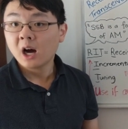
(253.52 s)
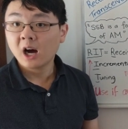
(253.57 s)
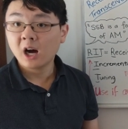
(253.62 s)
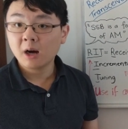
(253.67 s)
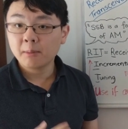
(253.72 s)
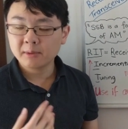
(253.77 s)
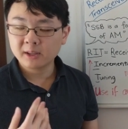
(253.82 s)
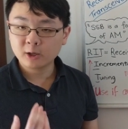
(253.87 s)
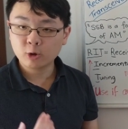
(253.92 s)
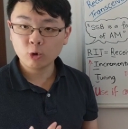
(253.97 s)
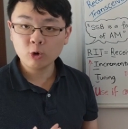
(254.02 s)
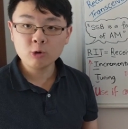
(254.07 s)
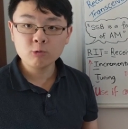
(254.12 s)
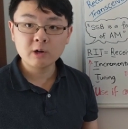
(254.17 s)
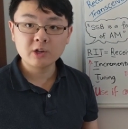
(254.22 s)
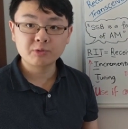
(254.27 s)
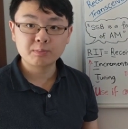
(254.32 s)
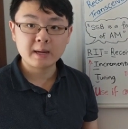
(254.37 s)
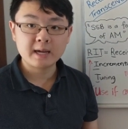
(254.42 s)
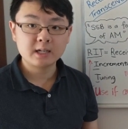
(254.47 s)
The
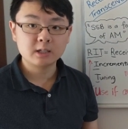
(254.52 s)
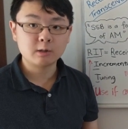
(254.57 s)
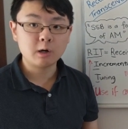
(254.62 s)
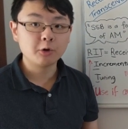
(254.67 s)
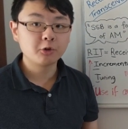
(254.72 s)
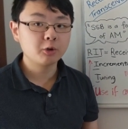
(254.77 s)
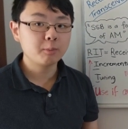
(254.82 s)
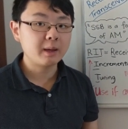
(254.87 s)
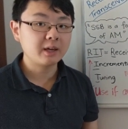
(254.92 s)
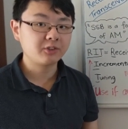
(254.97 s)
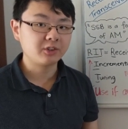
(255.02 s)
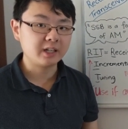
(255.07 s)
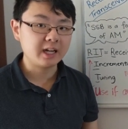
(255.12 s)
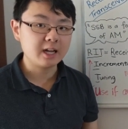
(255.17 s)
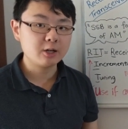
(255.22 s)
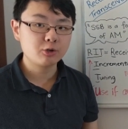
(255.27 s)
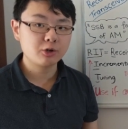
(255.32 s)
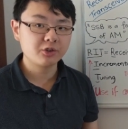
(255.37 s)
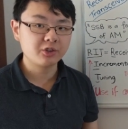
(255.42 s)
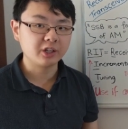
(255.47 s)
Gordon-West manual also makes an
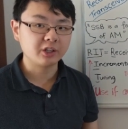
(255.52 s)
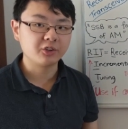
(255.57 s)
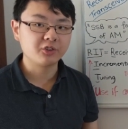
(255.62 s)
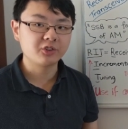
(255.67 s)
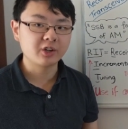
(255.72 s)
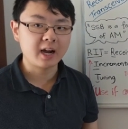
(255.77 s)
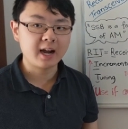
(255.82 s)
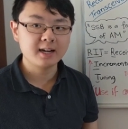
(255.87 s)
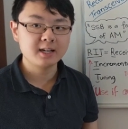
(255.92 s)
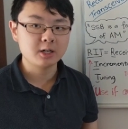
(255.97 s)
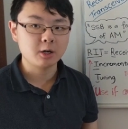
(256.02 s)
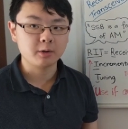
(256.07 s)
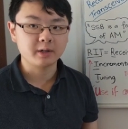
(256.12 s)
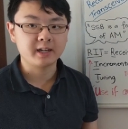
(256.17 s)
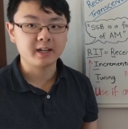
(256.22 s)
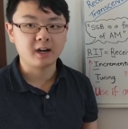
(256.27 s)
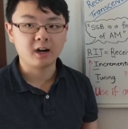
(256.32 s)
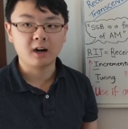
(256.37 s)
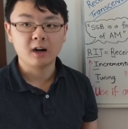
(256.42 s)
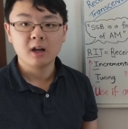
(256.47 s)
interesting side
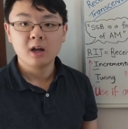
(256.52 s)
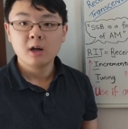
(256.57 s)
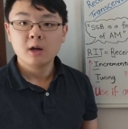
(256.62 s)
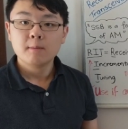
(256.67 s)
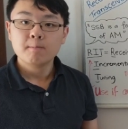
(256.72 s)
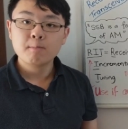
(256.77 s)
note here.